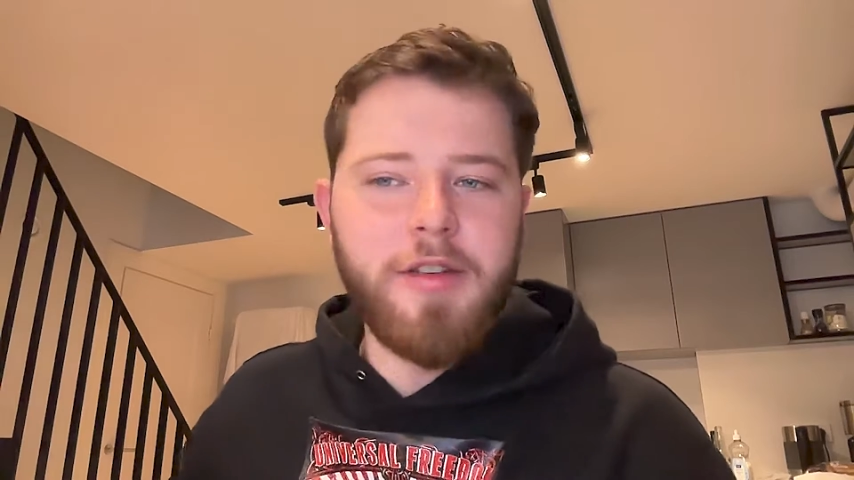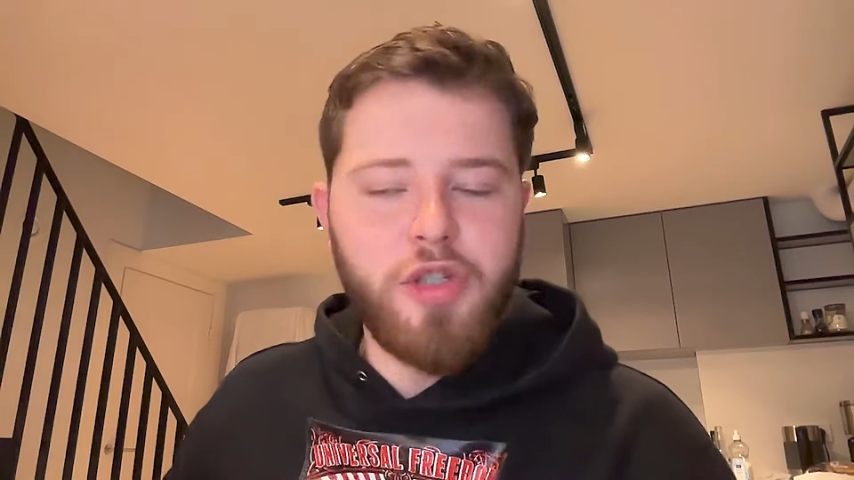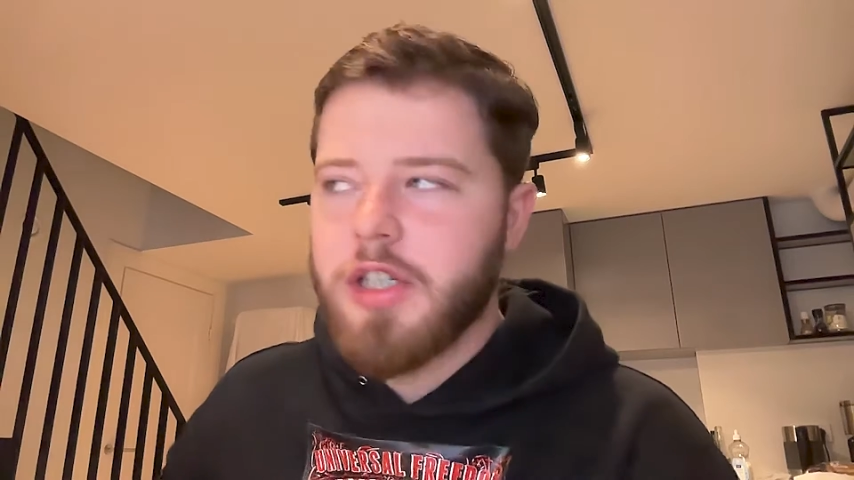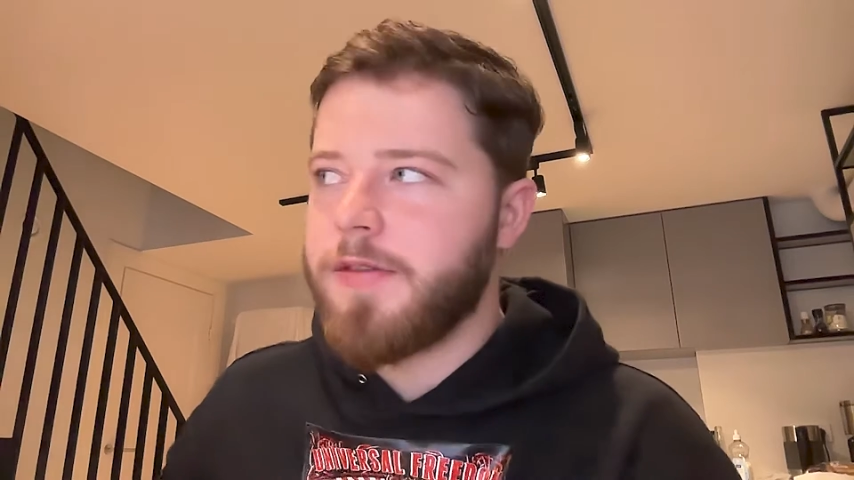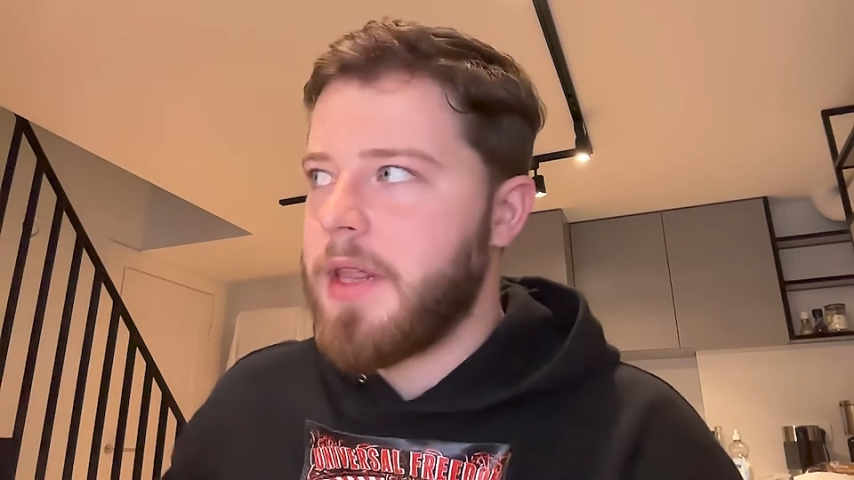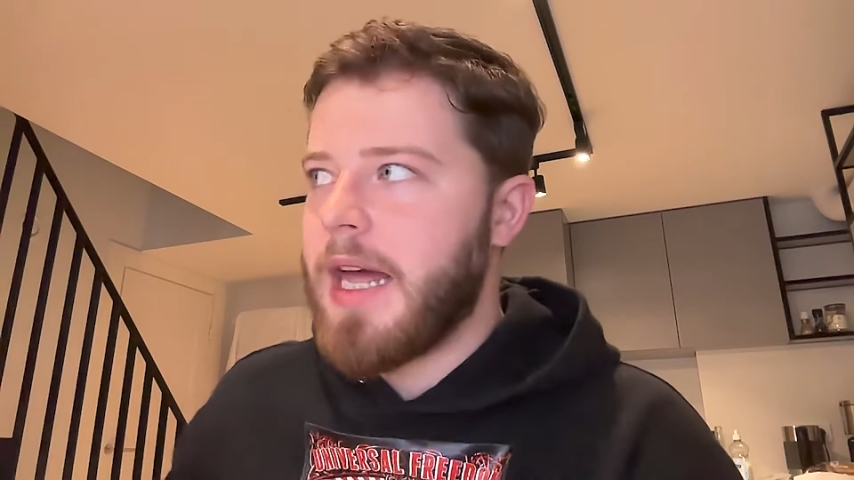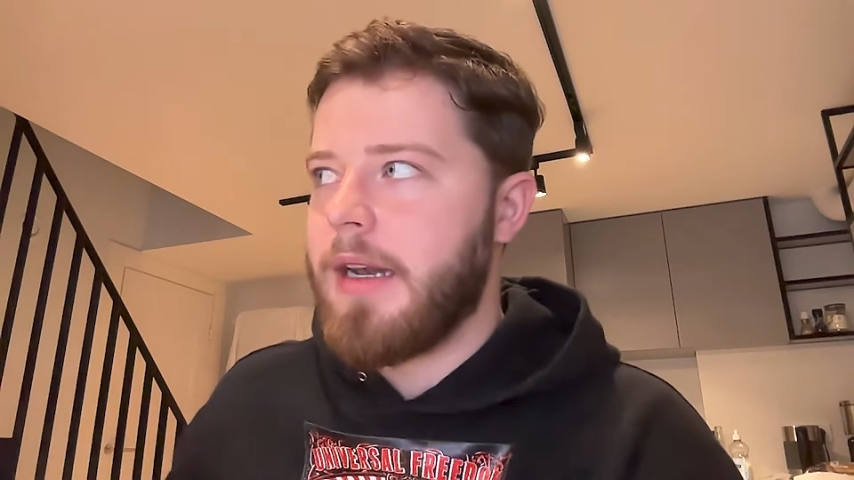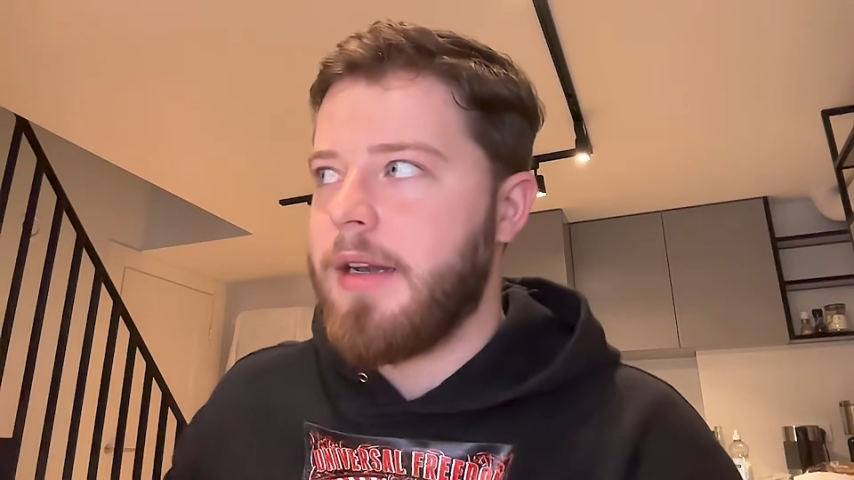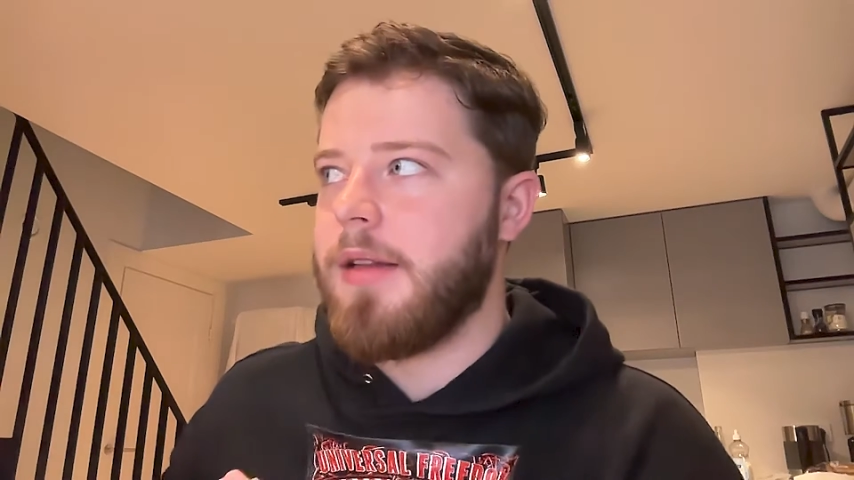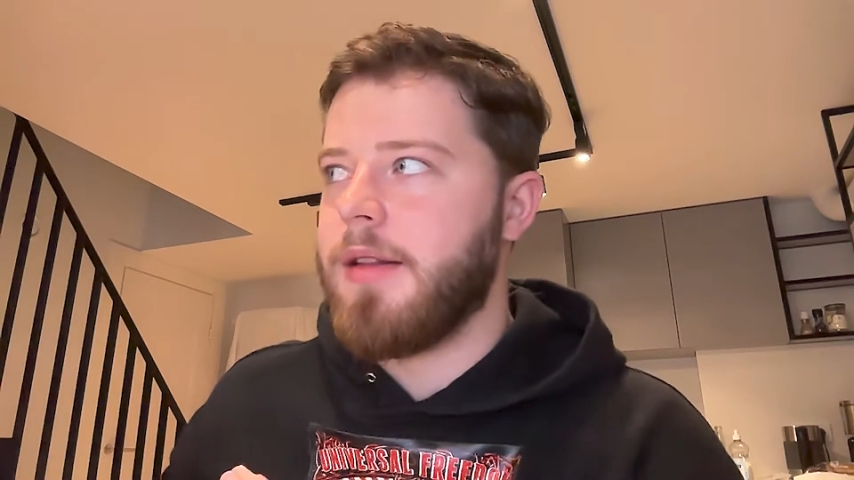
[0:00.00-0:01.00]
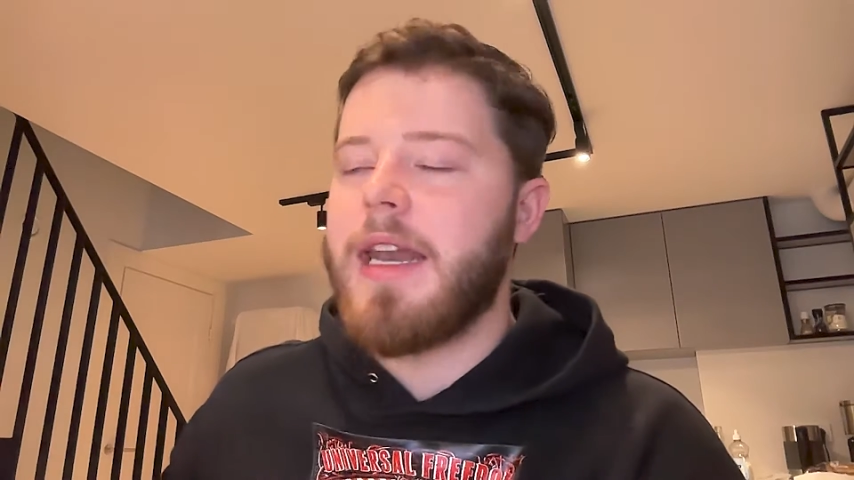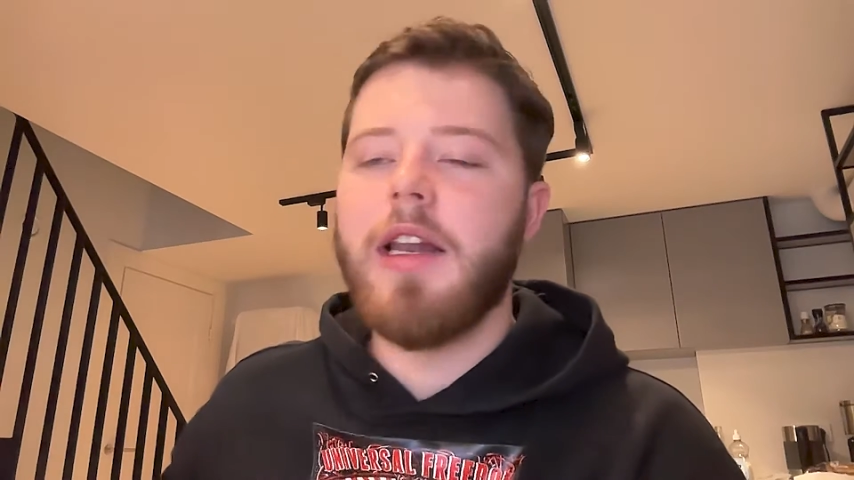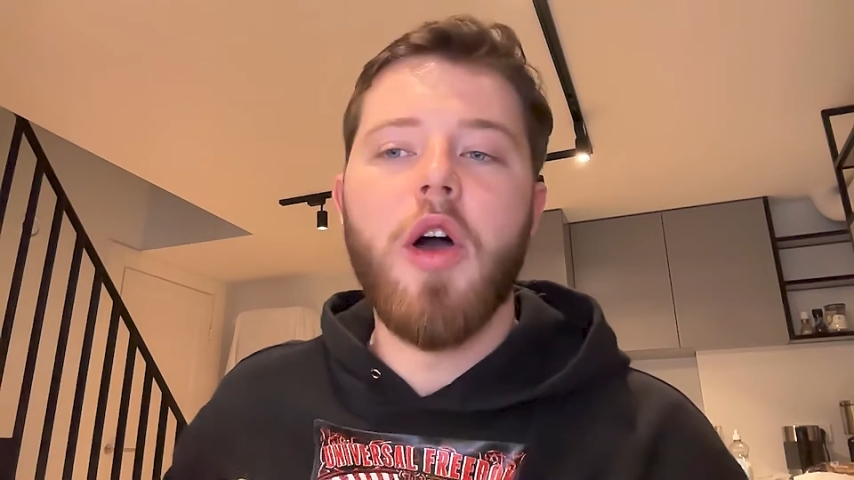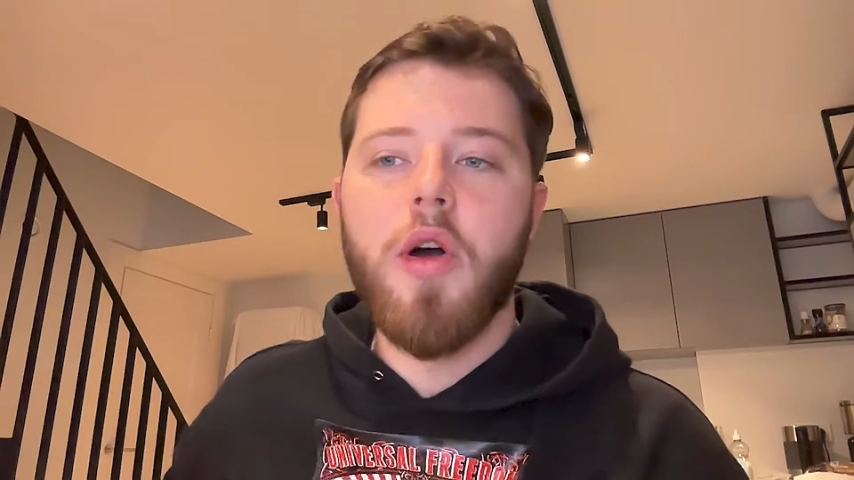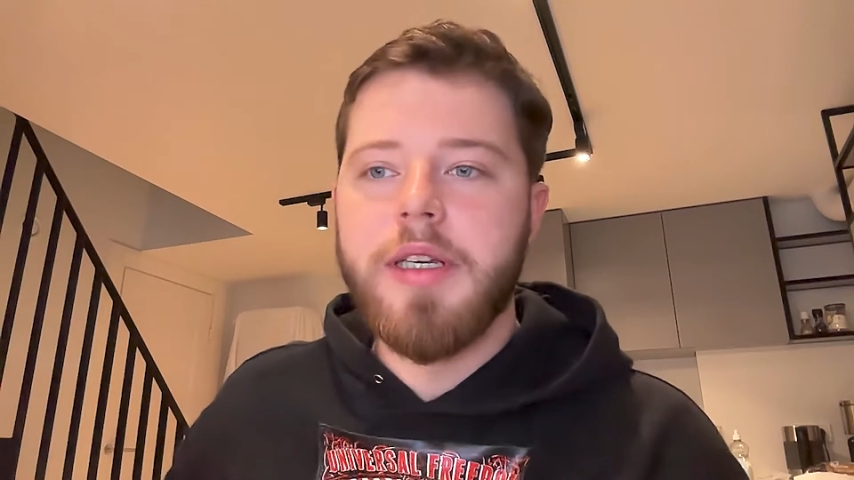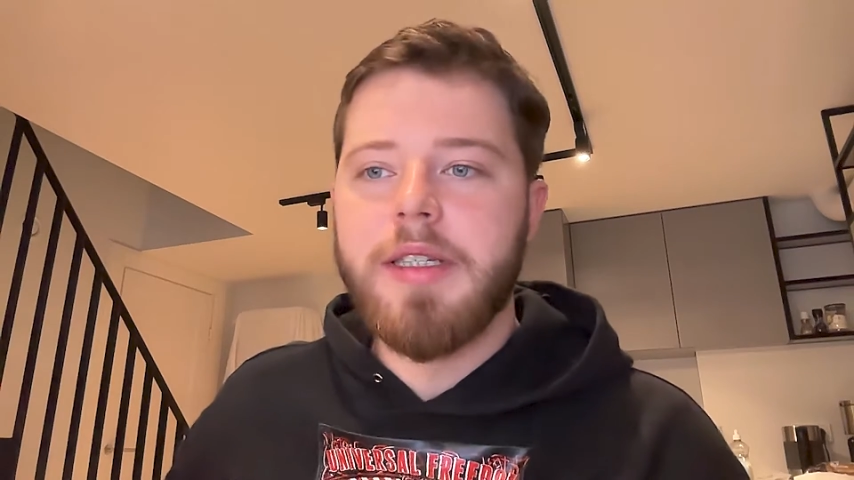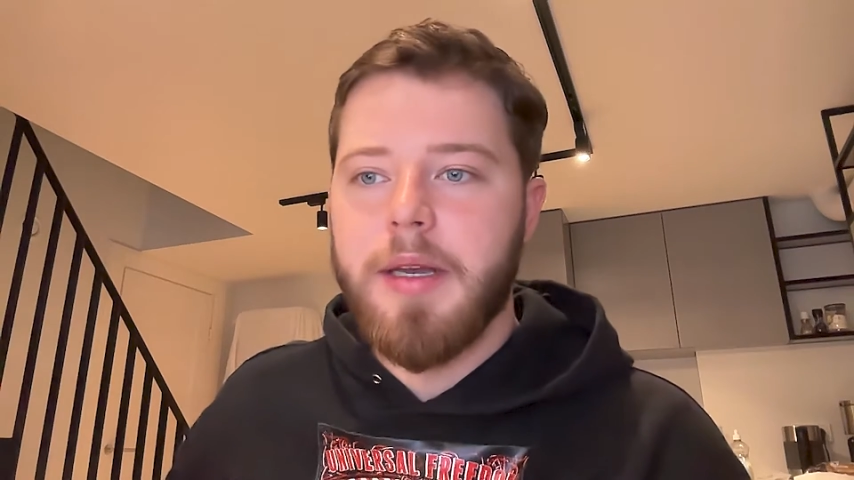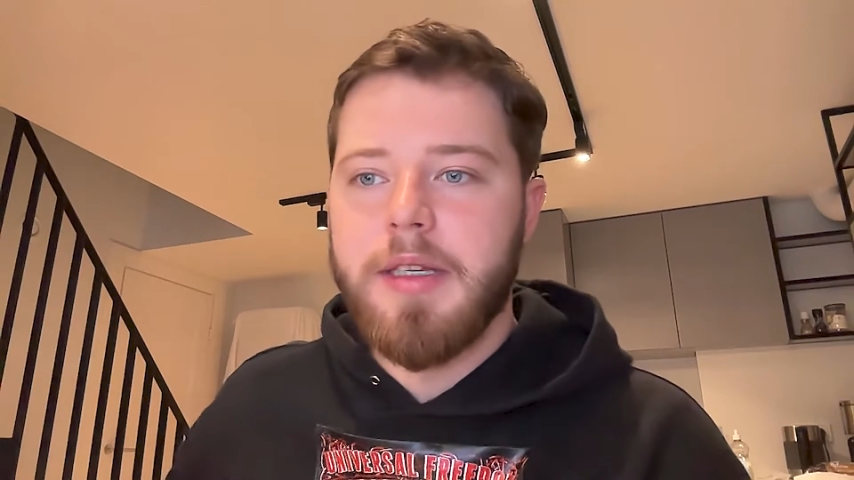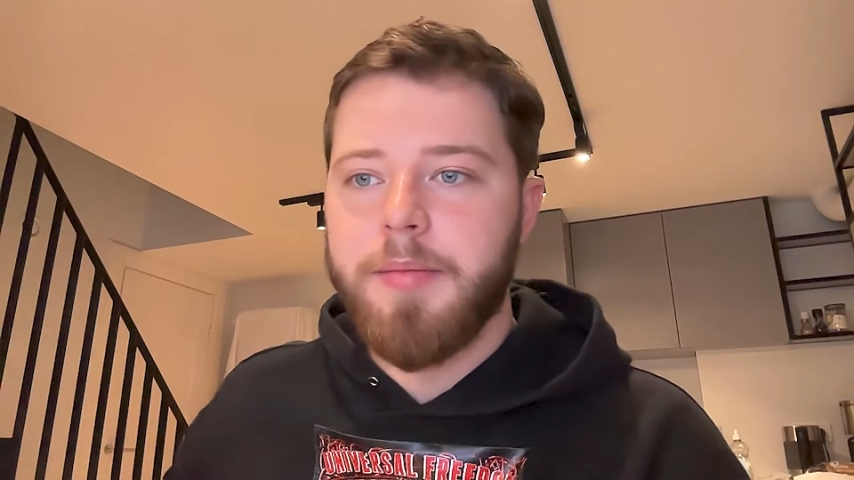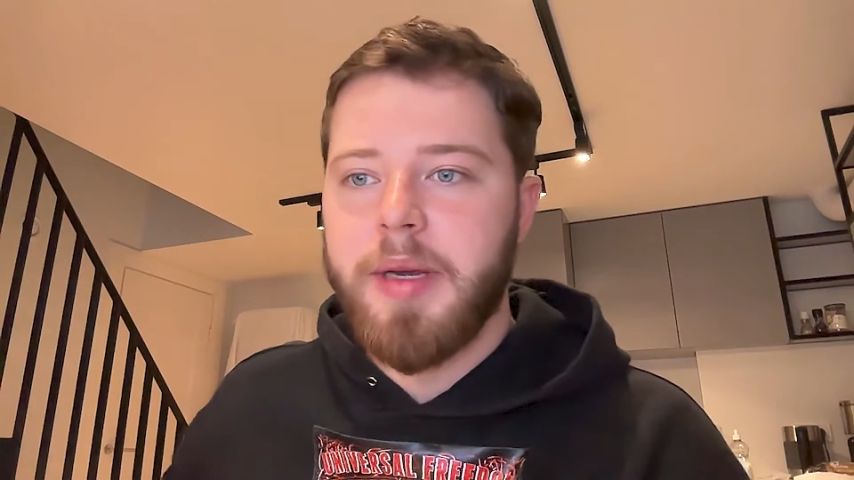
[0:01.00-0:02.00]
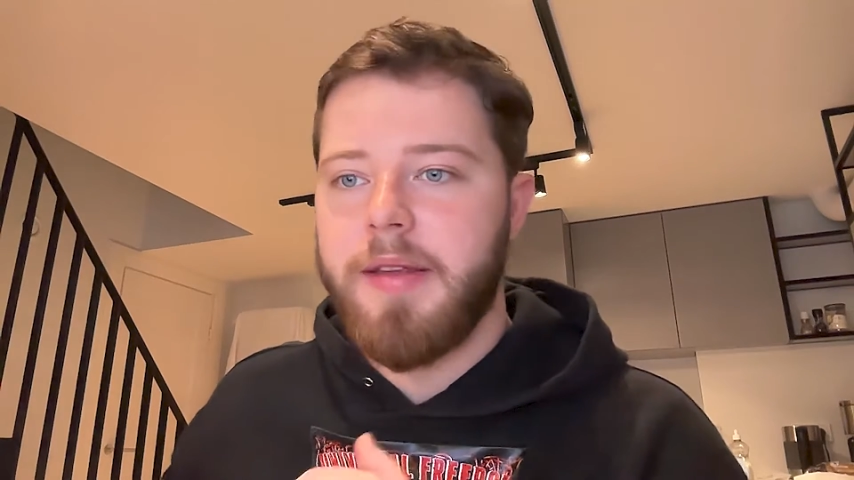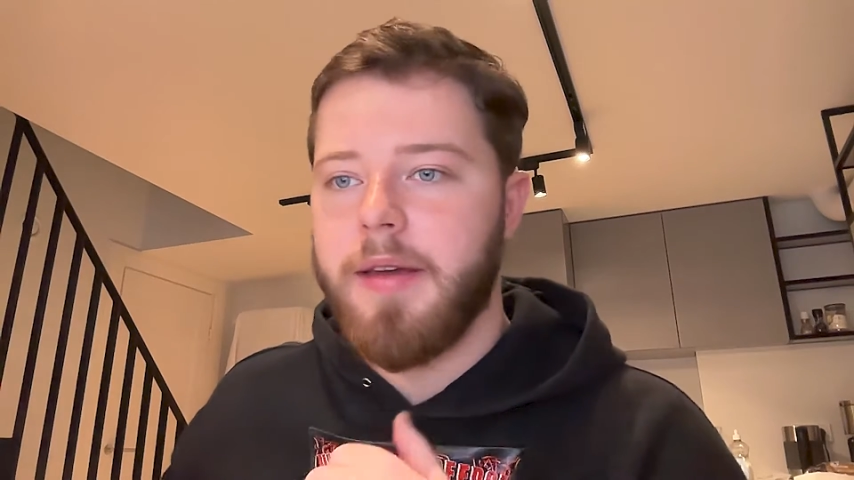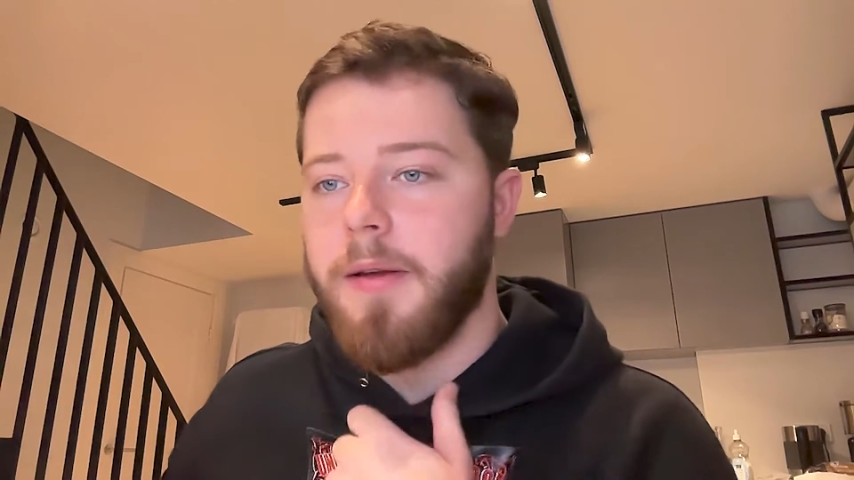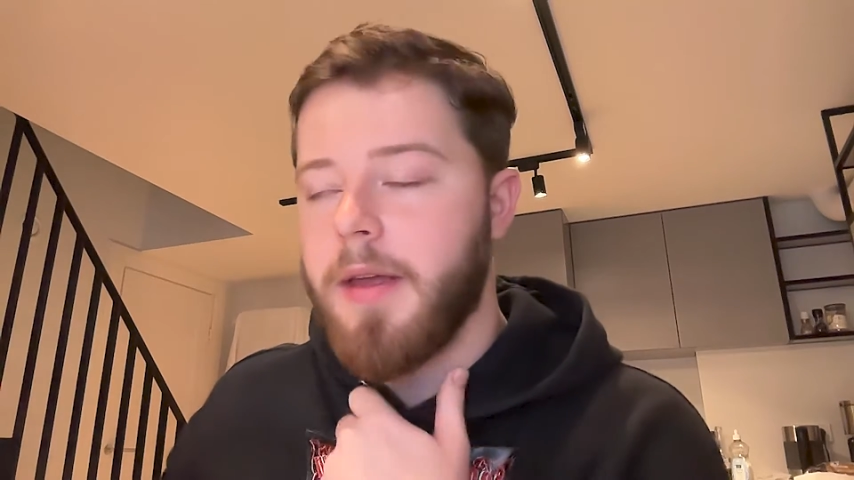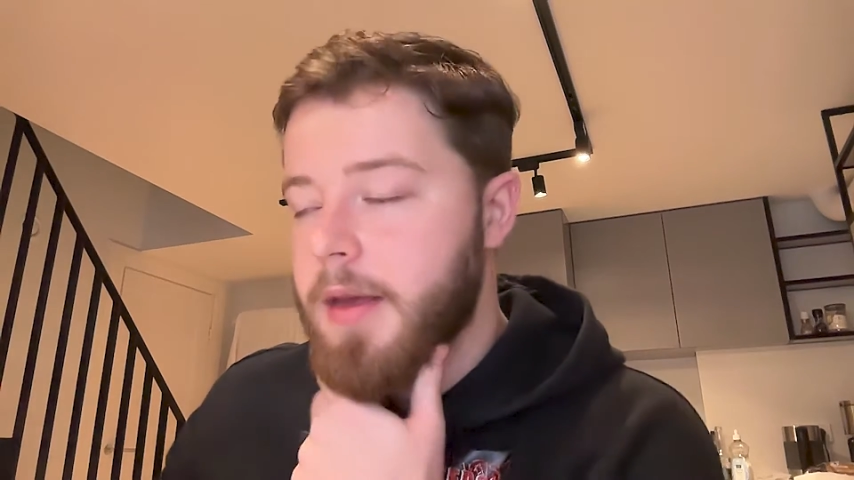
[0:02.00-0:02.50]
just for that. That alone is a big deal.